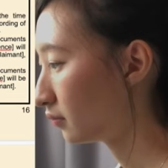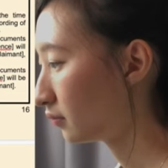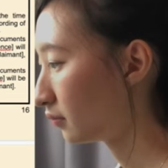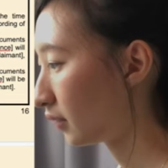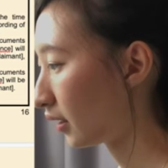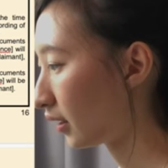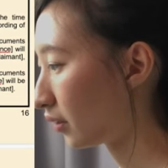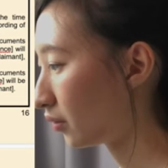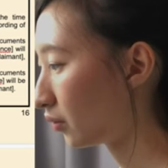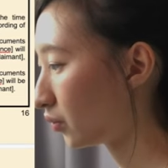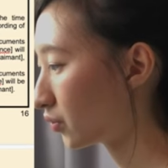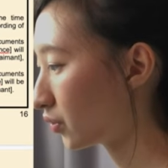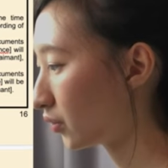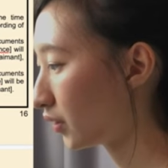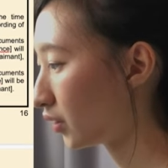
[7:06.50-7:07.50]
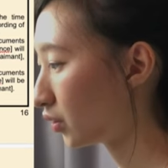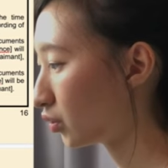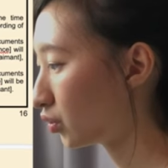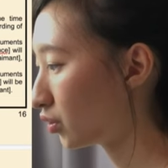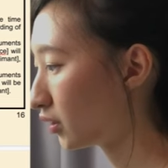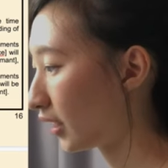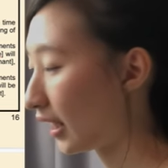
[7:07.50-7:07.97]
And I also
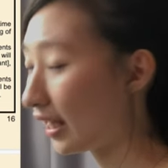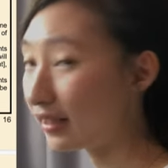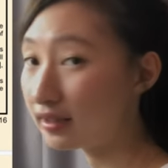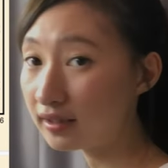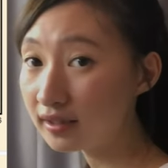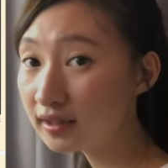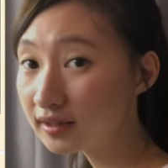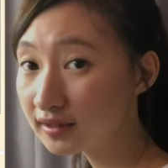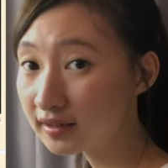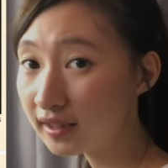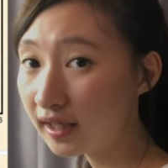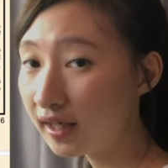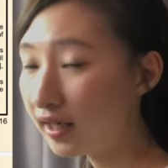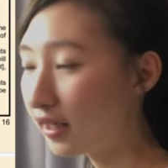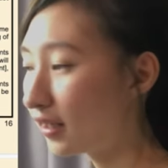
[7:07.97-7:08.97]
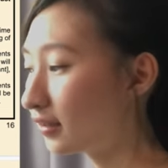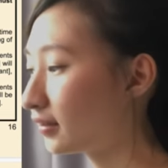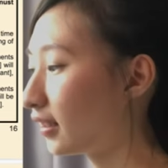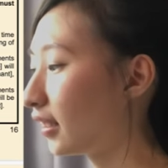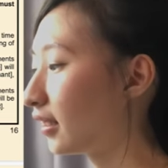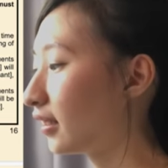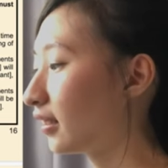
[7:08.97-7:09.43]
include headers
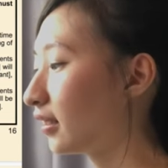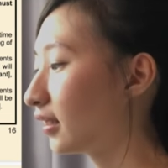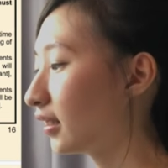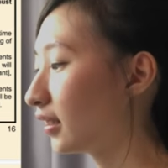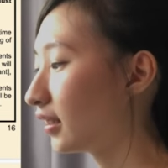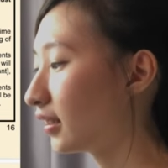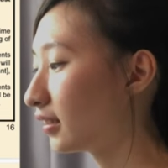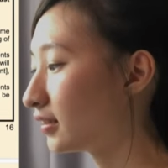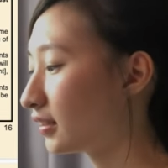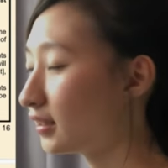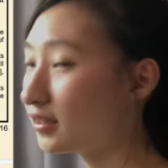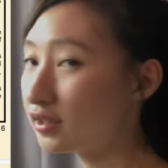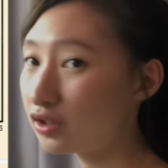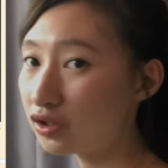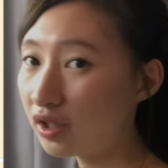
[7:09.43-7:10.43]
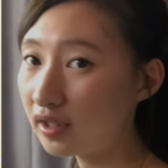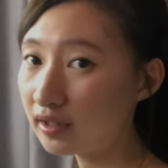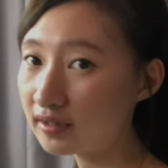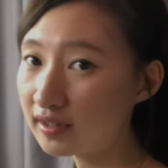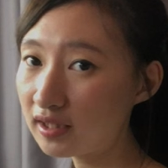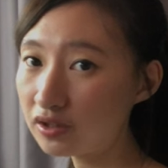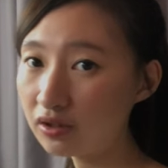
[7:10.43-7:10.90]
that is easier to
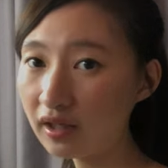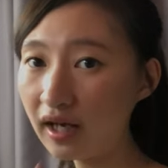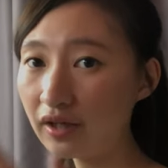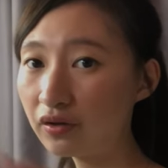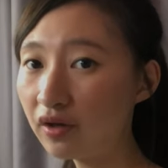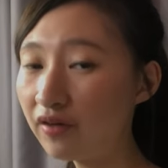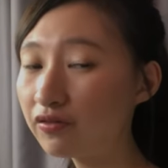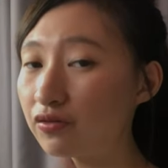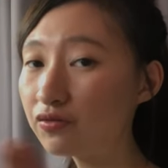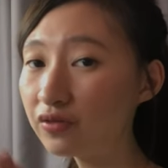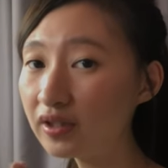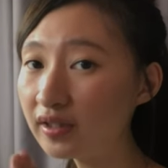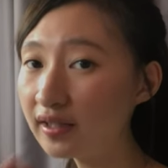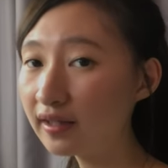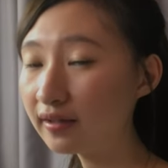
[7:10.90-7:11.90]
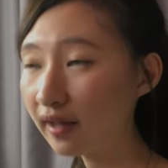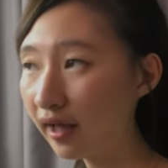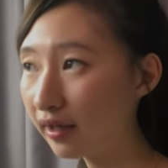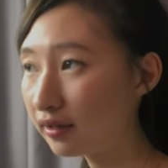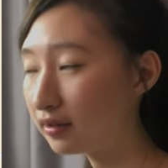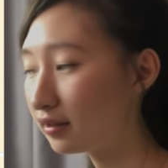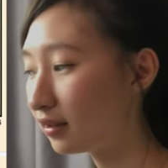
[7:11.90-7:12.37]
understand, so that I don't have to read the
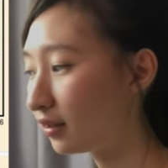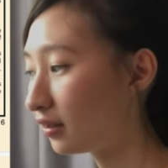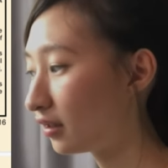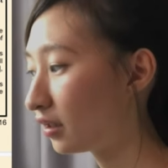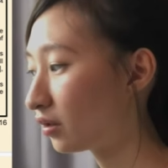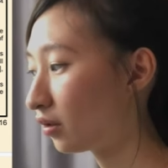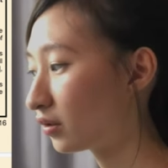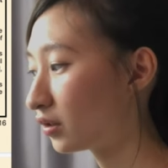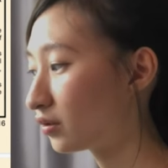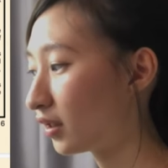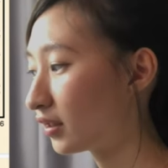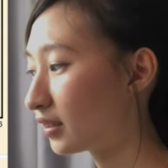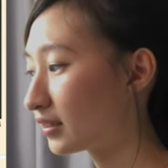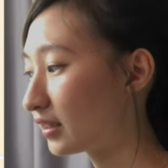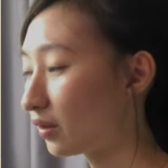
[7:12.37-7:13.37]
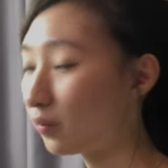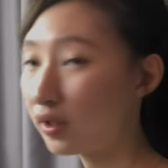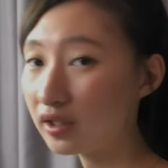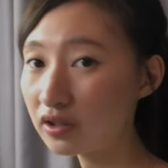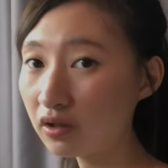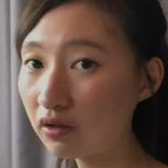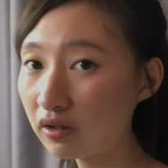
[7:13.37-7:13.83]
entire thing in order to understand what
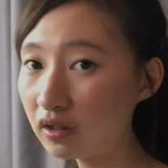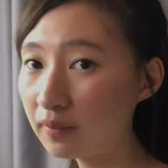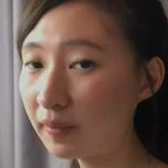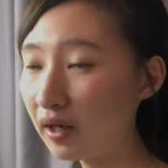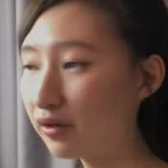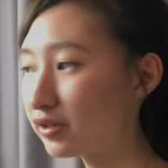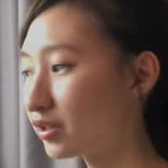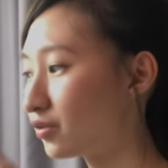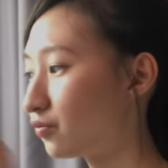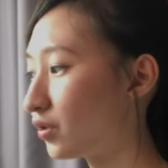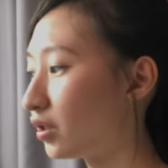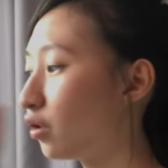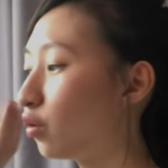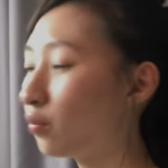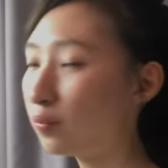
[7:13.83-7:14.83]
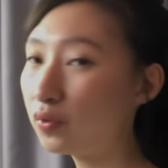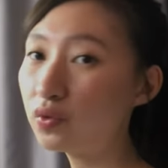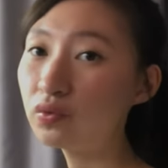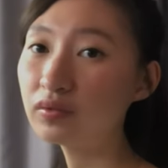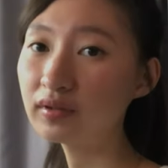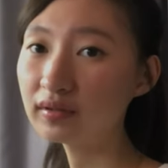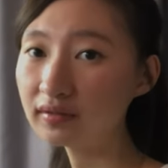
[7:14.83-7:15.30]
it's talking about. I'll just read, oh, blue.
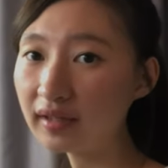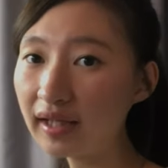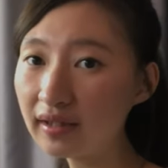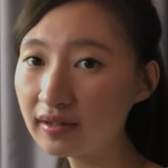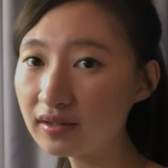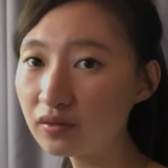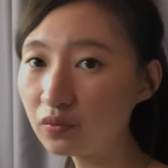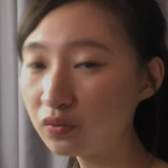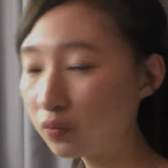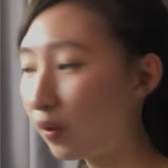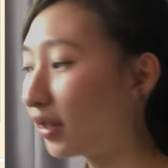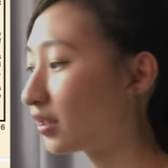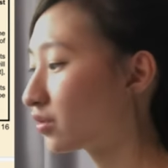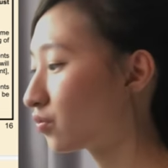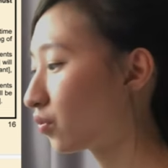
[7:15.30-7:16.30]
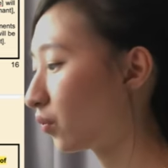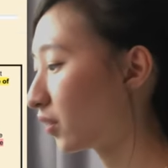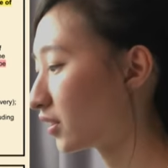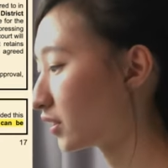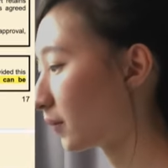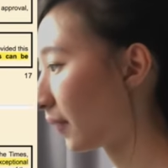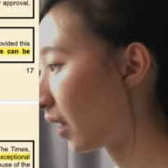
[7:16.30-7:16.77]
That is what this rule
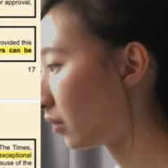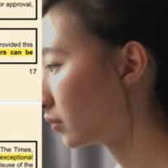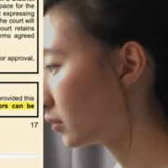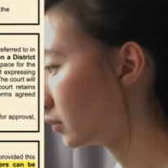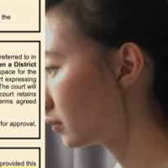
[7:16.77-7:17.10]
is about.